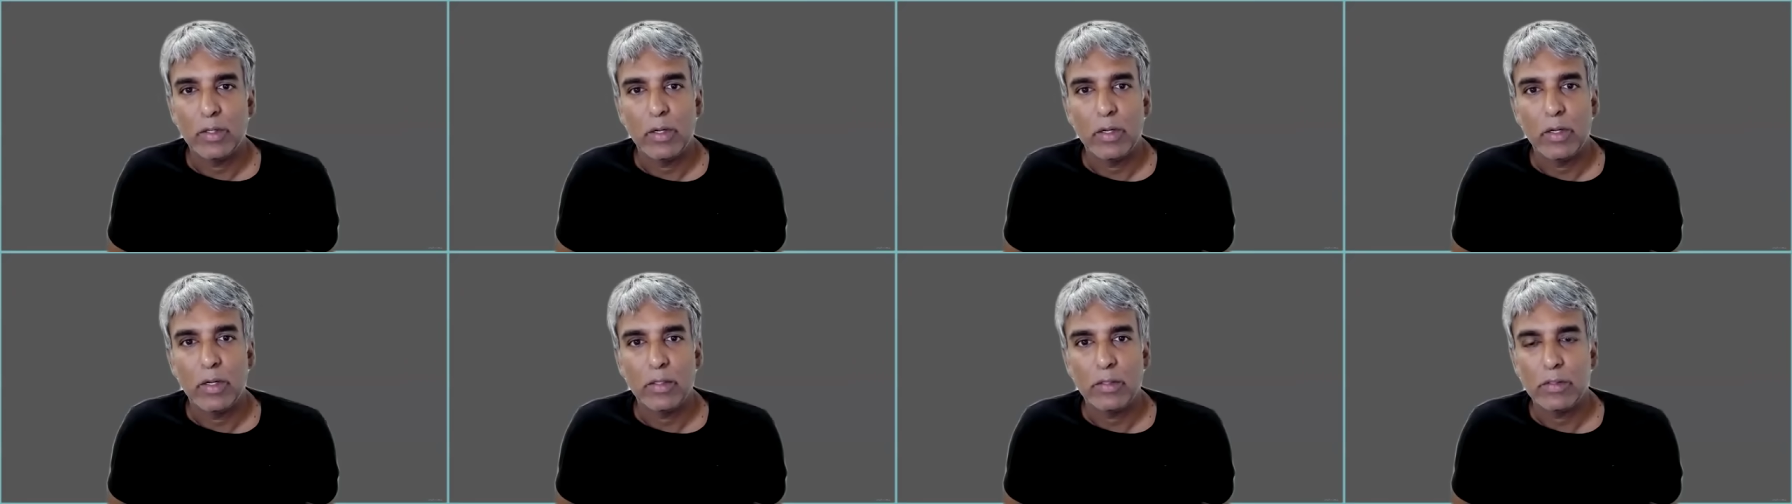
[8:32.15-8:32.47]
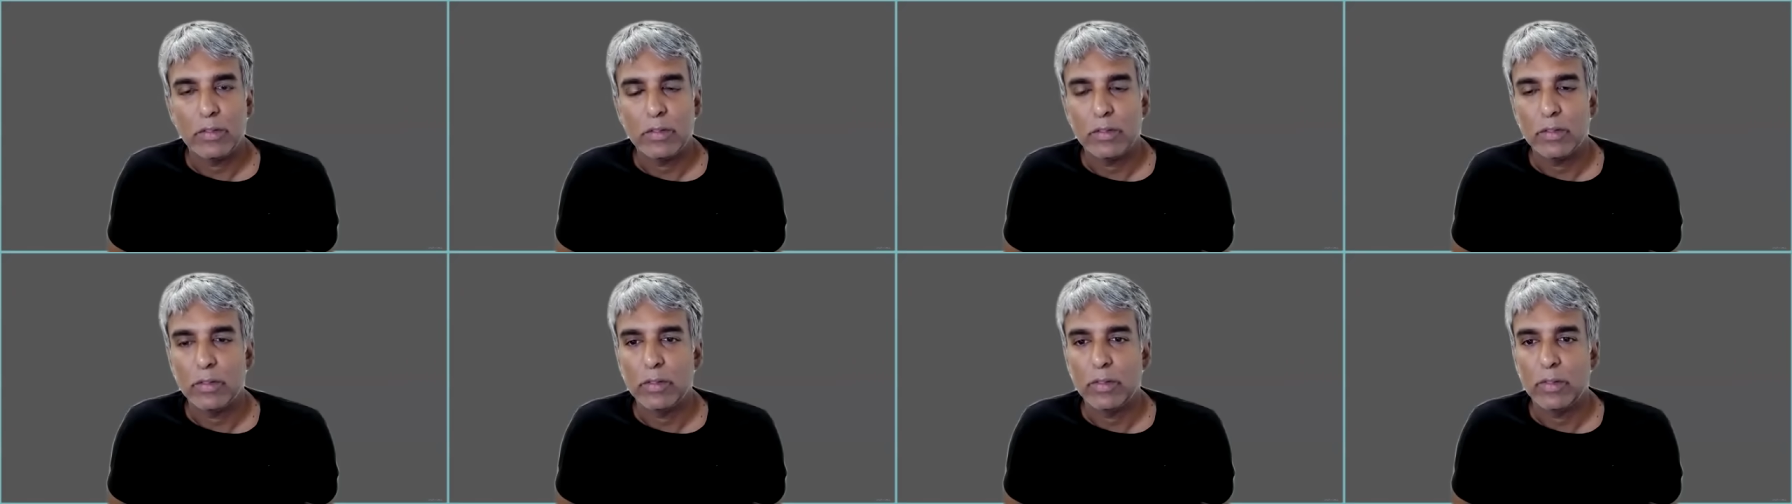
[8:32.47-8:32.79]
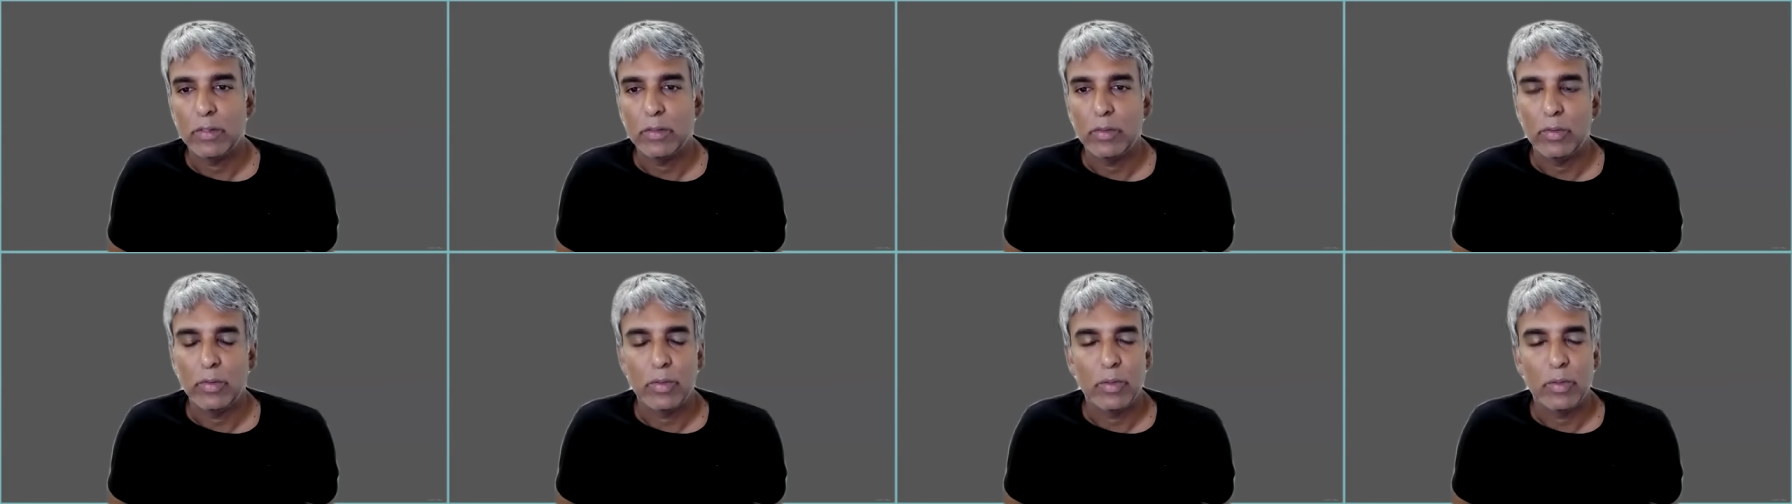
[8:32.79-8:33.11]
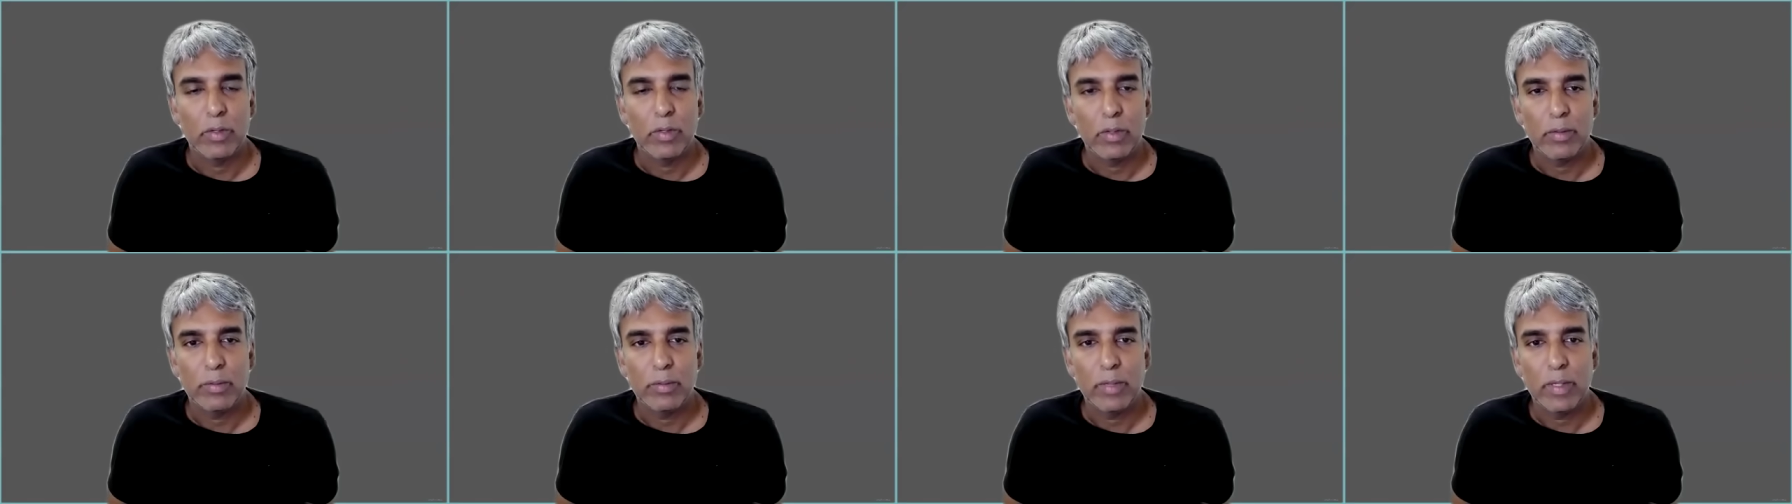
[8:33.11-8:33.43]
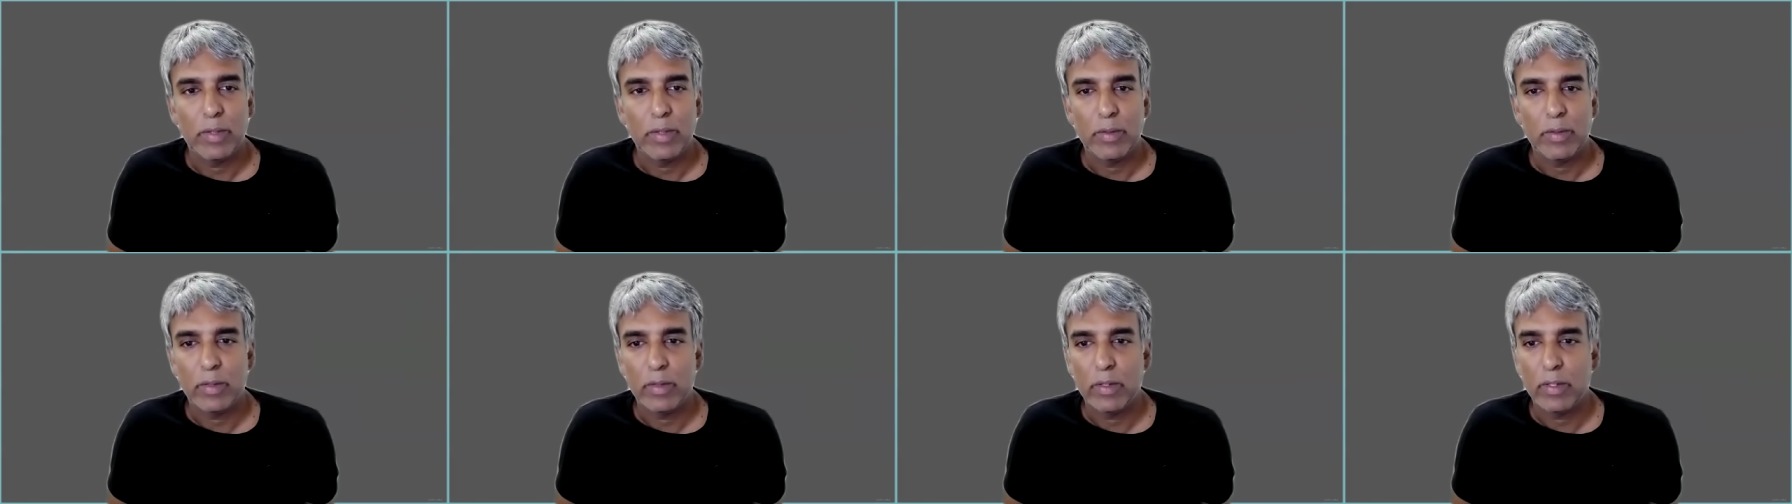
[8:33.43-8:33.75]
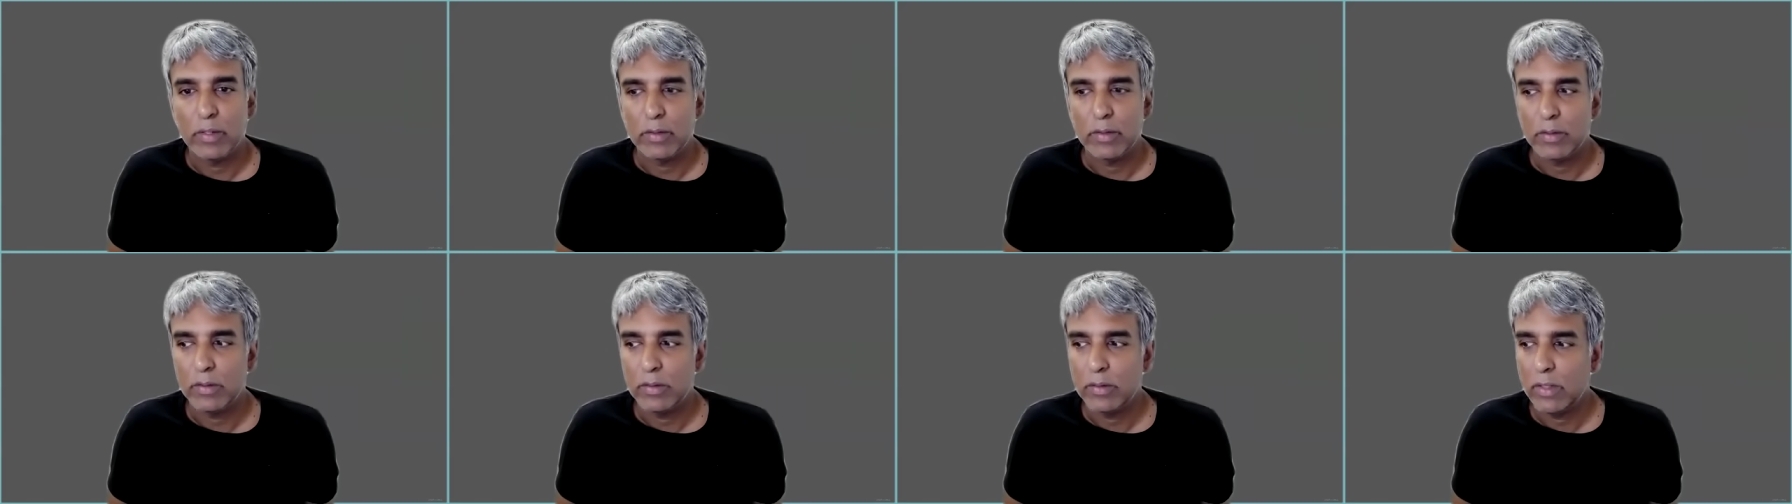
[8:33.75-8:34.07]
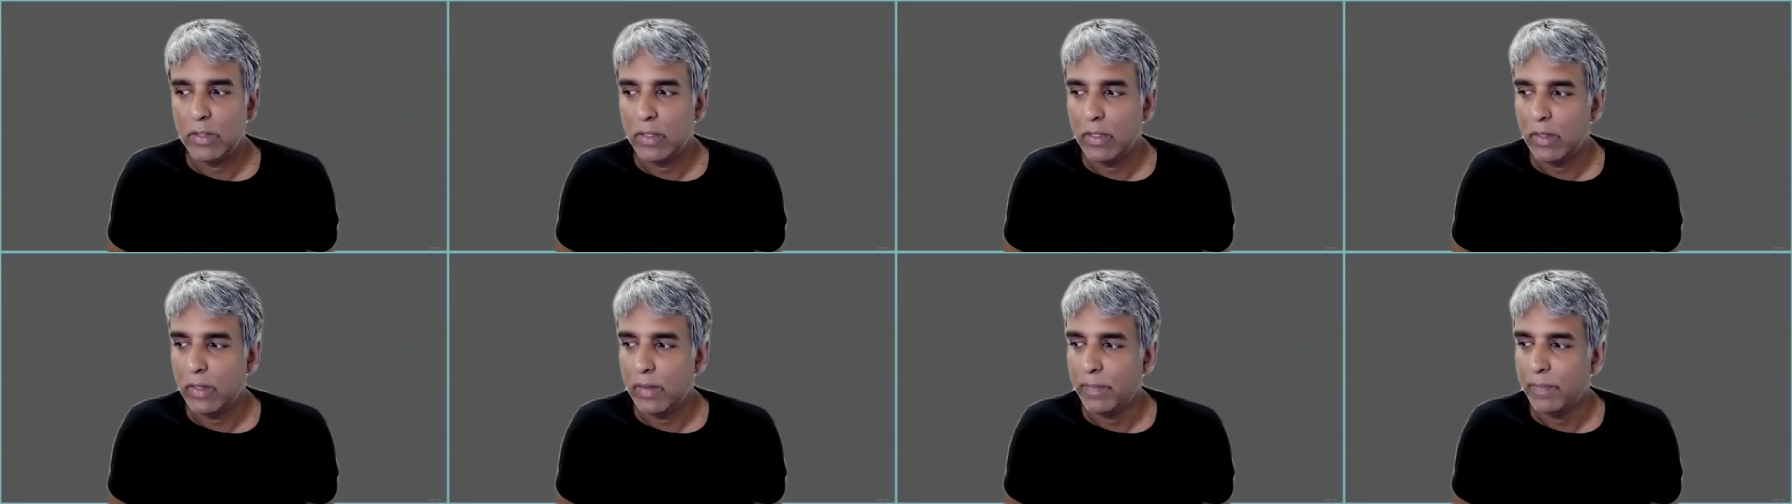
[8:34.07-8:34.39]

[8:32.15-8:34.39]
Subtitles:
concert or about things